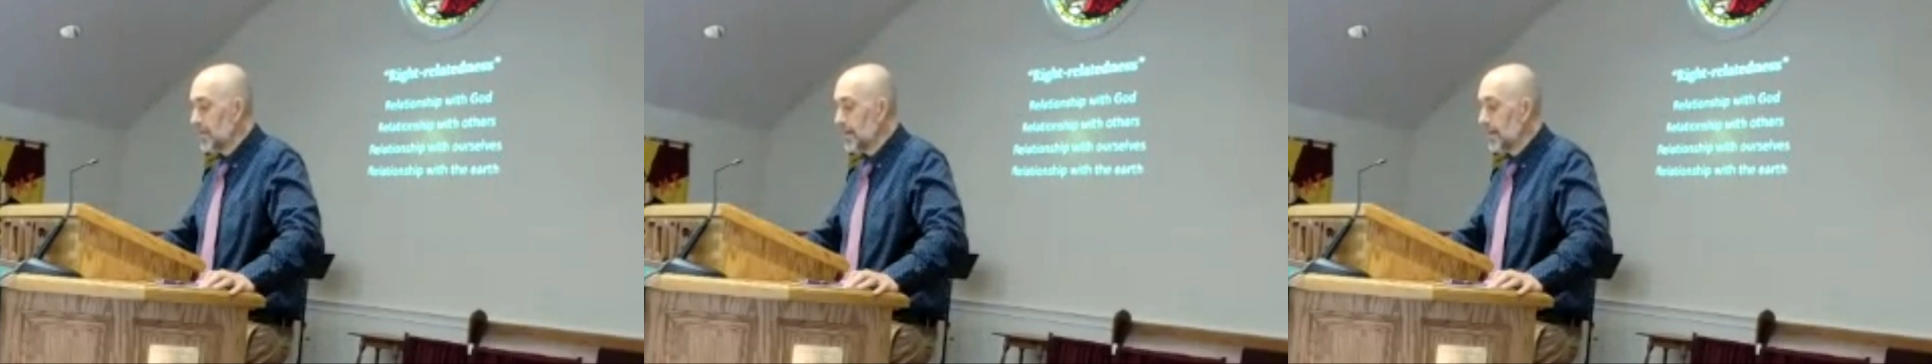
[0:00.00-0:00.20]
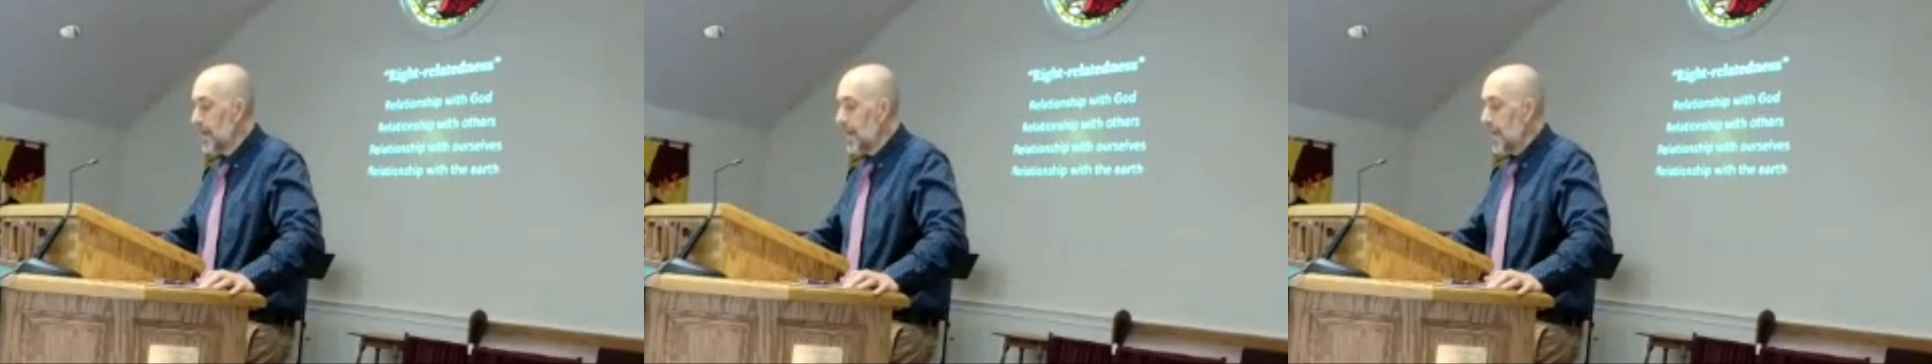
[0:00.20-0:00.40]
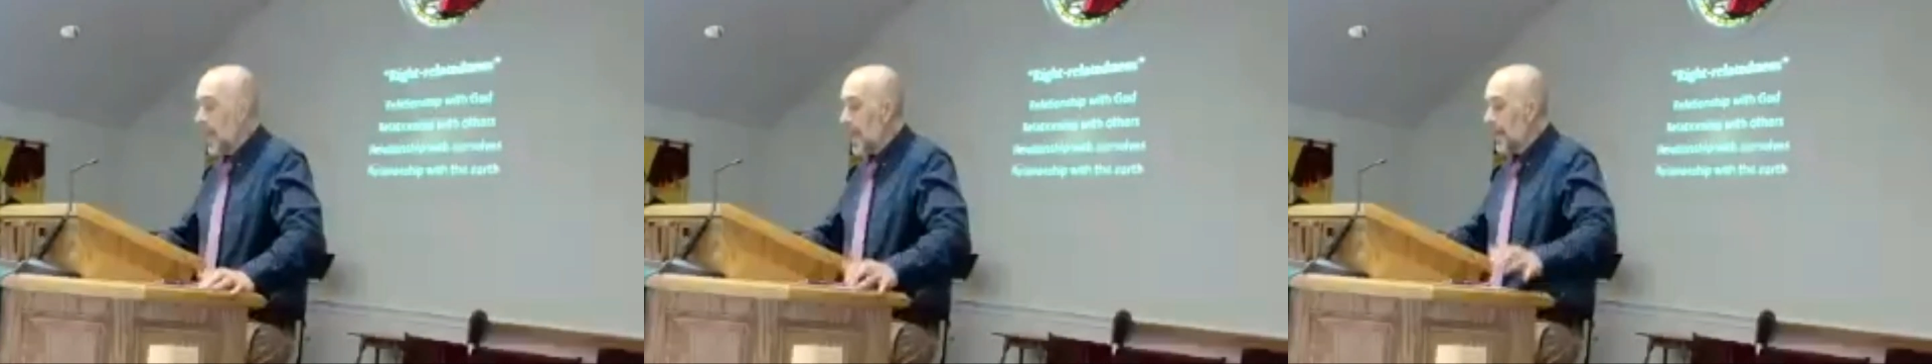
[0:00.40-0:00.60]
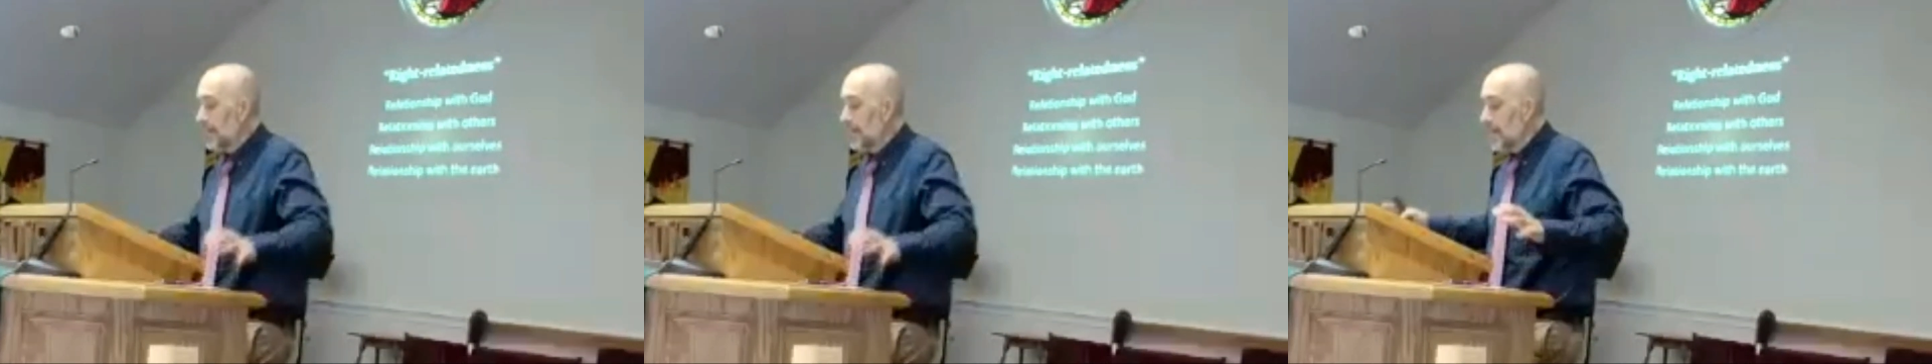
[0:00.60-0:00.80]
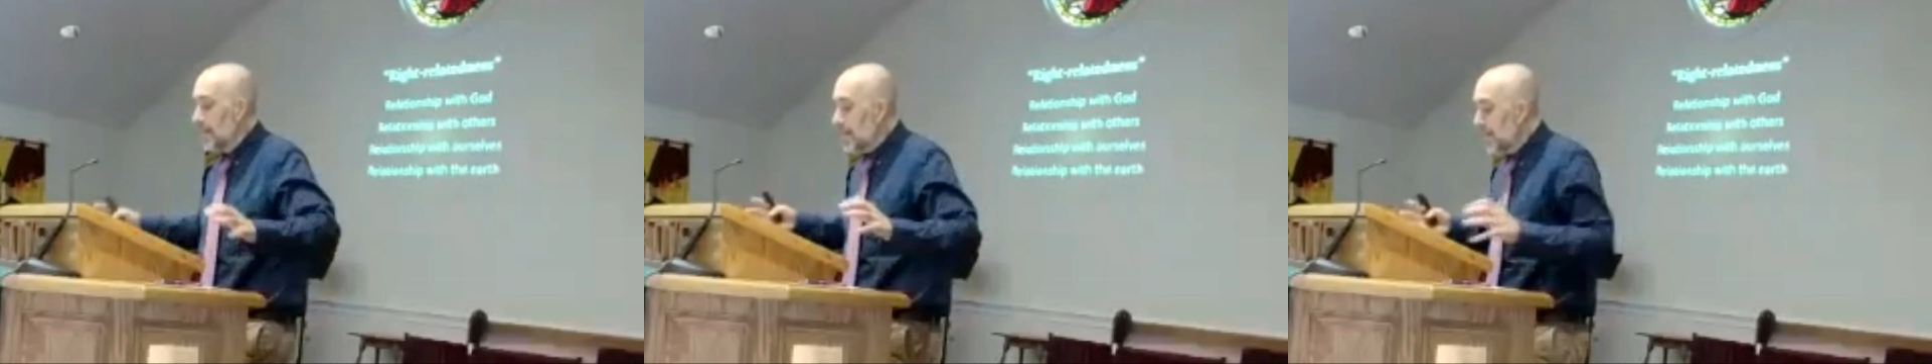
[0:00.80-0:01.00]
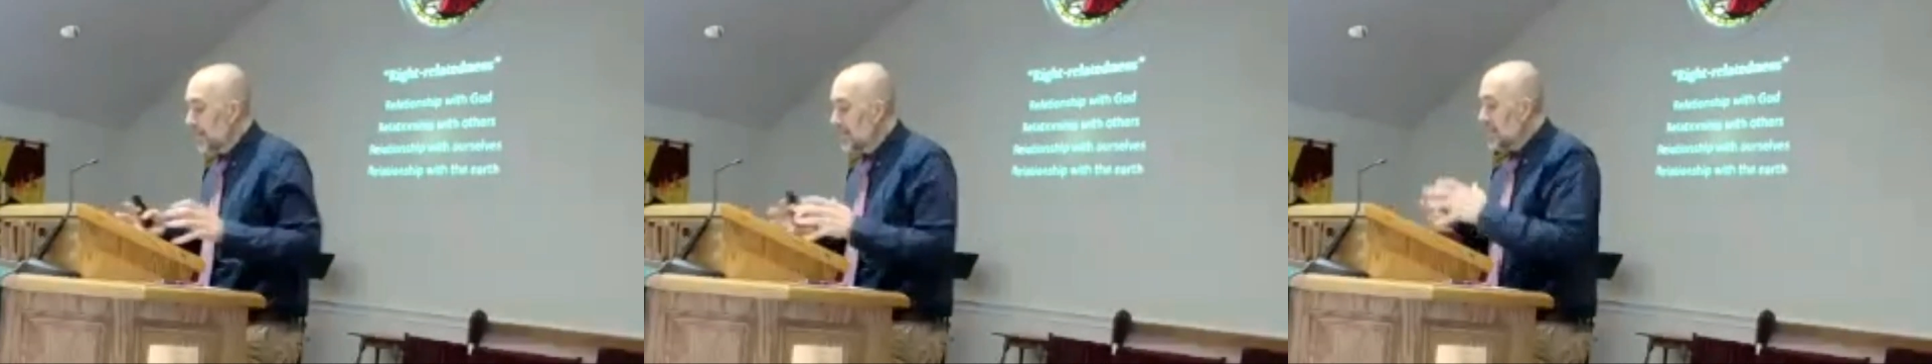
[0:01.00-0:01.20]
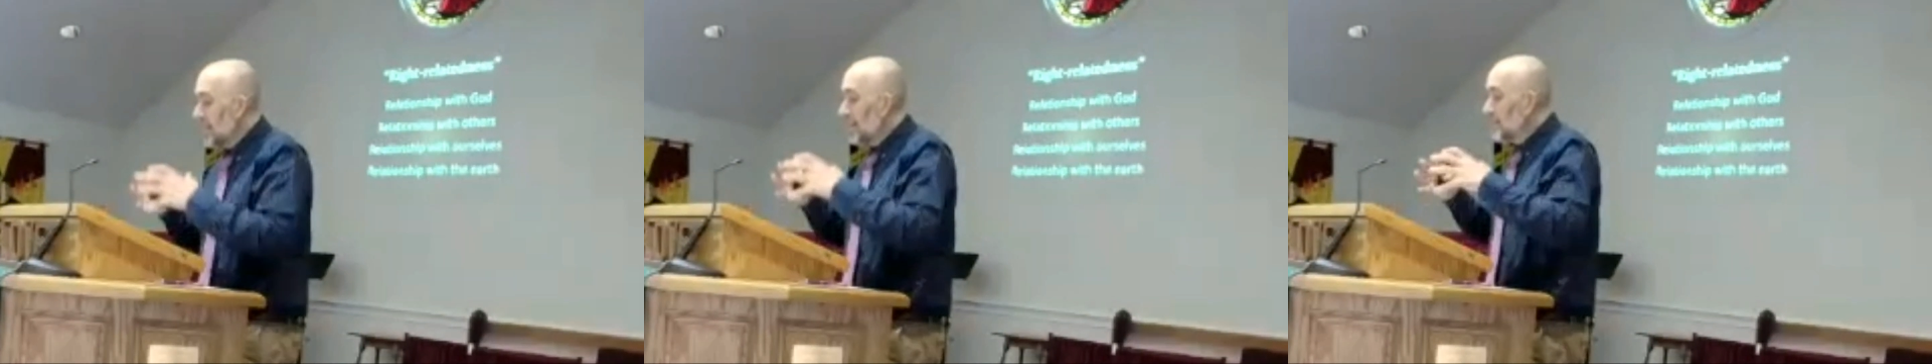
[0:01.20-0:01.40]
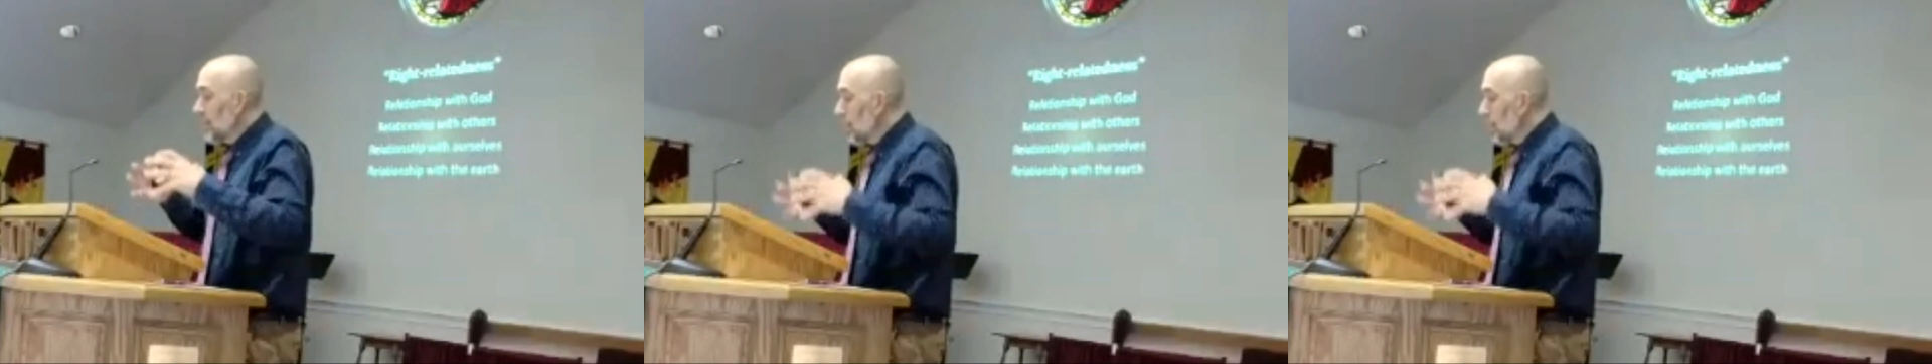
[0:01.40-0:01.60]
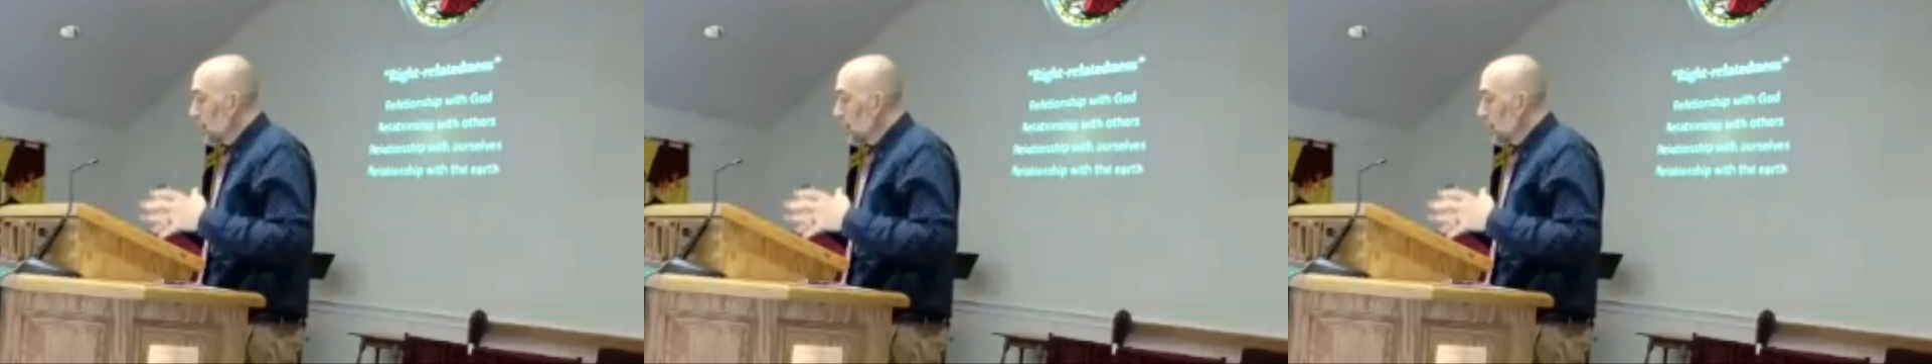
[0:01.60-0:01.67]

right? And if things